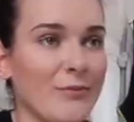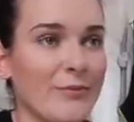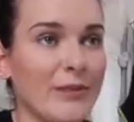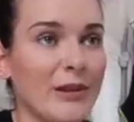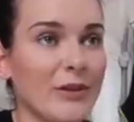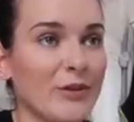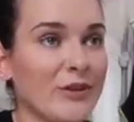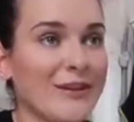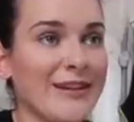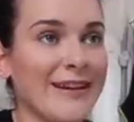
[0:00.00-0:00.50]

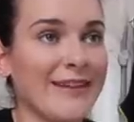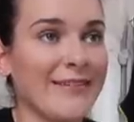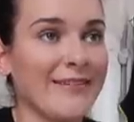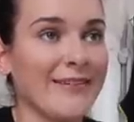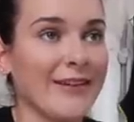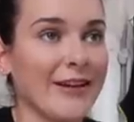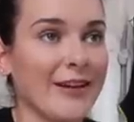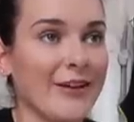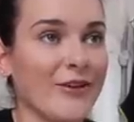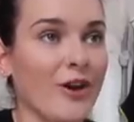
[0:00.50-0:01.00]
plugged
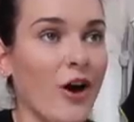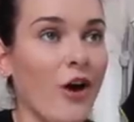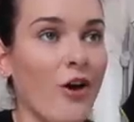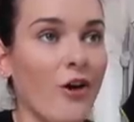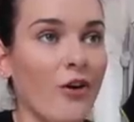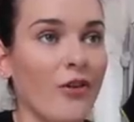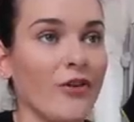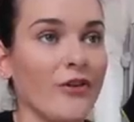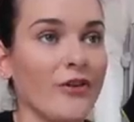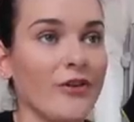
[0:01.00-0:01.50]
in and
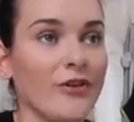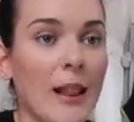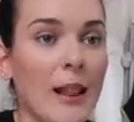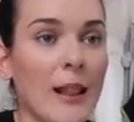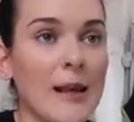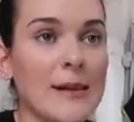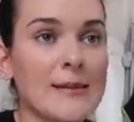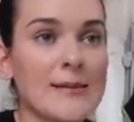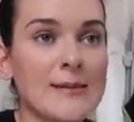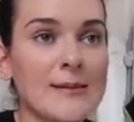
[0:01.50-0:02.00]
on. Well,
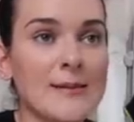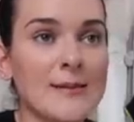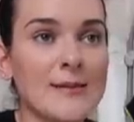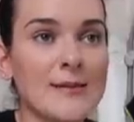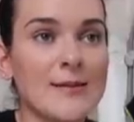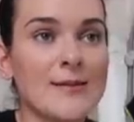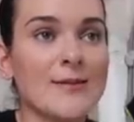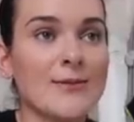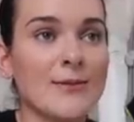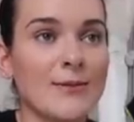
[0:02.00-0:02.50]
let's just
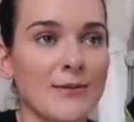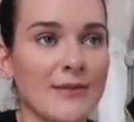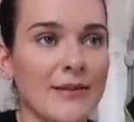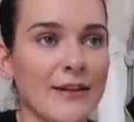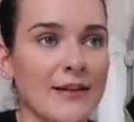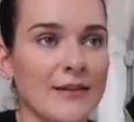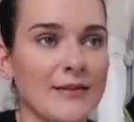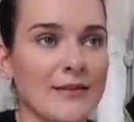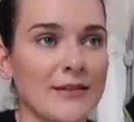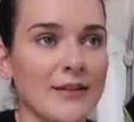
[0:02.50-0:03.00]
sort
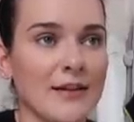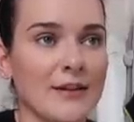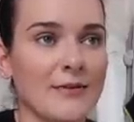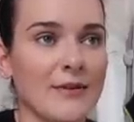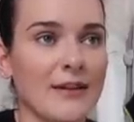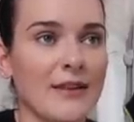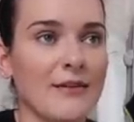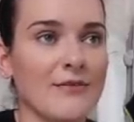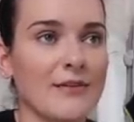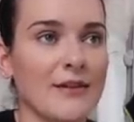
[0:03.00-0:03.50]
that, shall
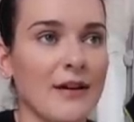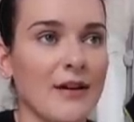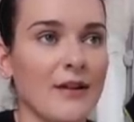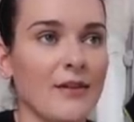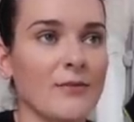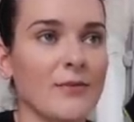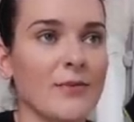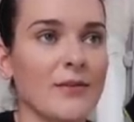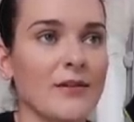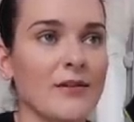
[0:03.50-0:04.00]
we? That would help.